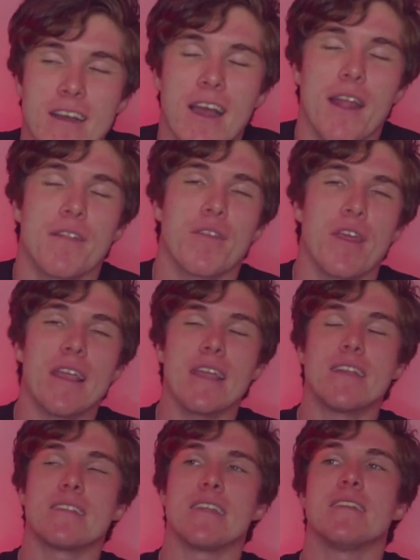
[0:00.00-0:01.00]
I think
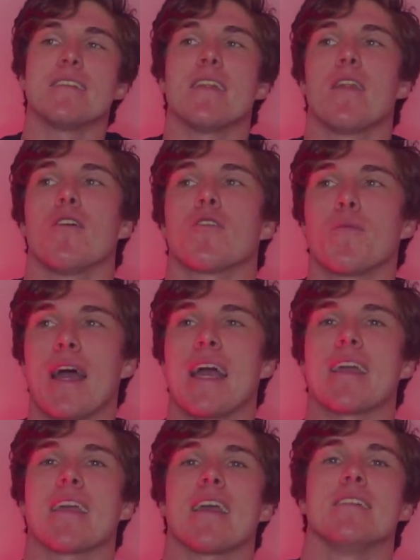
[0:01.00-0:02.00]
it's easy to look
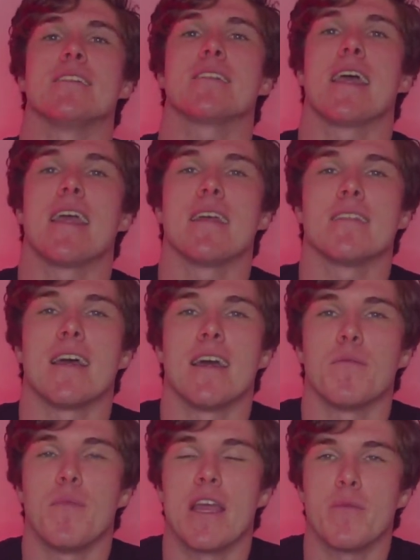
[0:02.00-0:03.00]
back and say
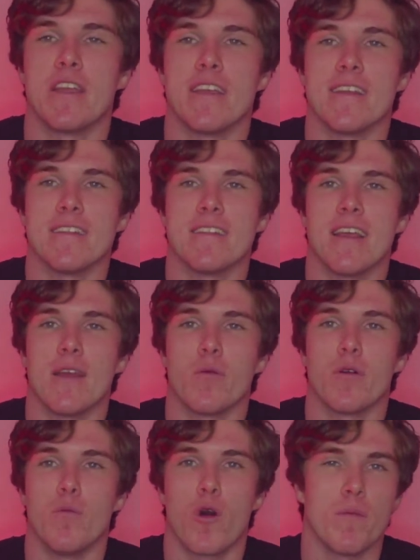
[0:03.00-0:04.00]
that maybe they
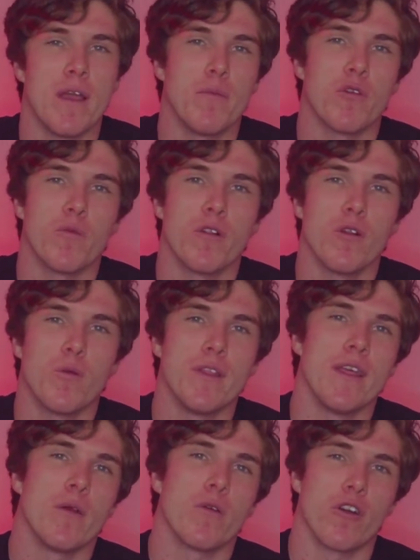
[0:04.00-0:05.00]
were more memorable when
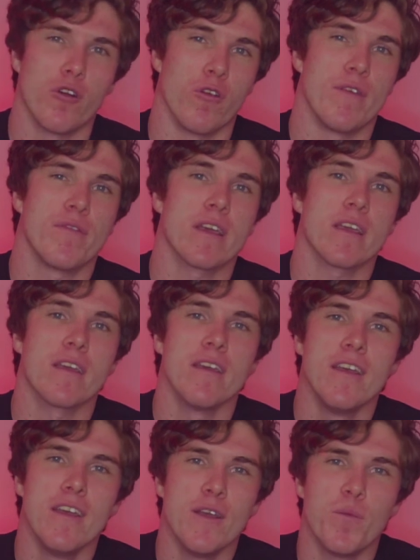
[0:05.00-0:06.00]
they were horrific,
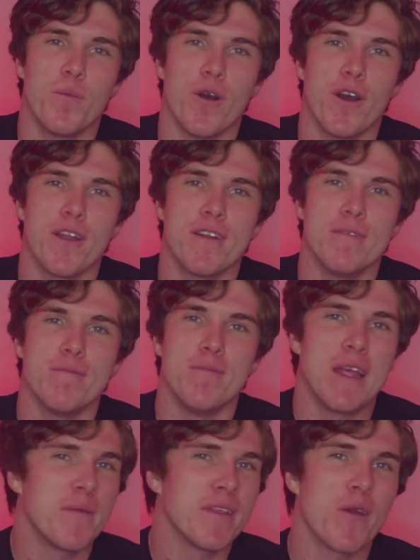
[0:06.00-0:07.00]
but
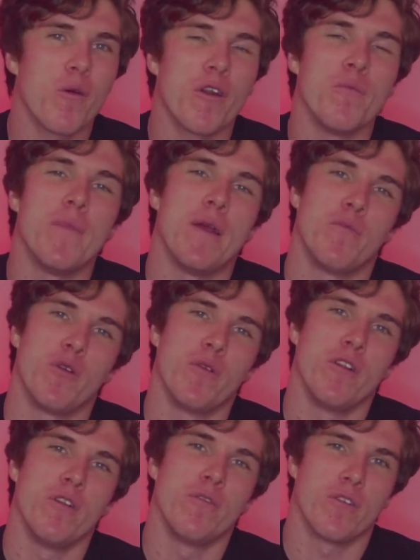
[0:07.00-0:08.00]
maybe they weren't
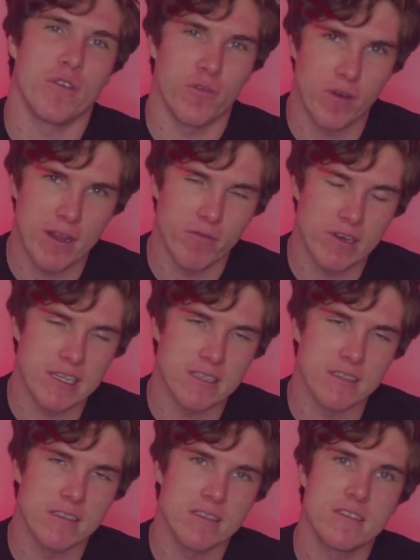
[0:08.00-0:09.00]
memorable for the right
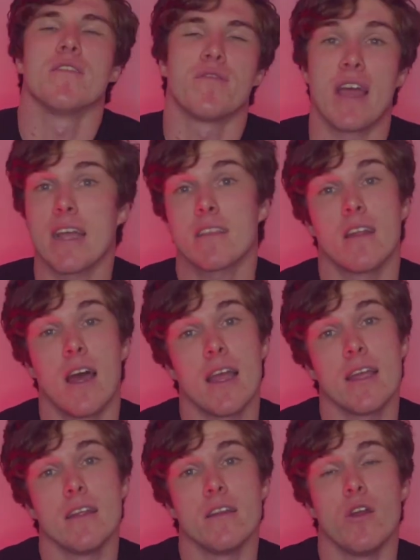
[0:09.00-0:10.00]
reasons. The fact that
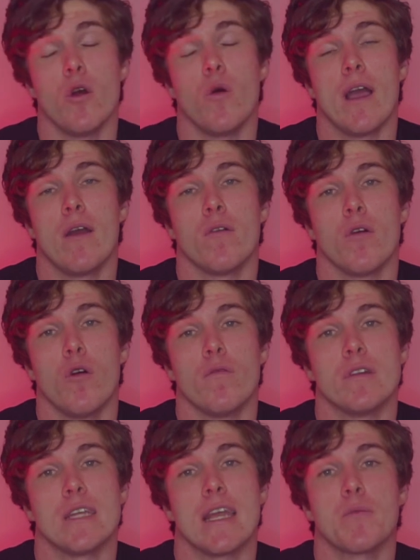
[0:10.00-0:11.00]
I know how to
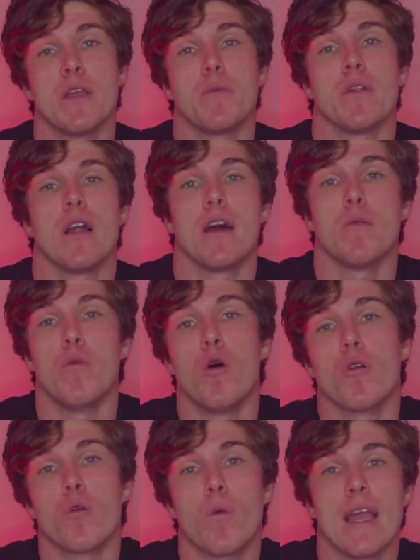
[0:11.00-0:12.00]
overtake people on a
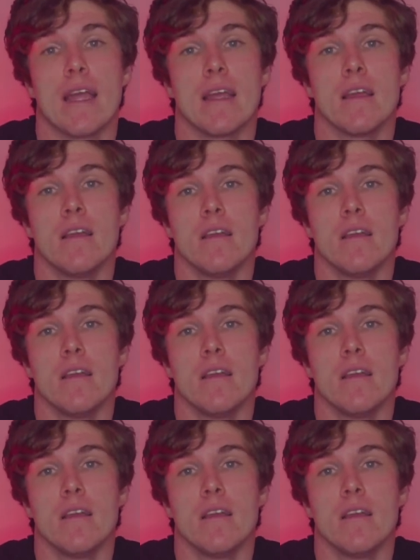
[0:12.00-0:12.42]
motorway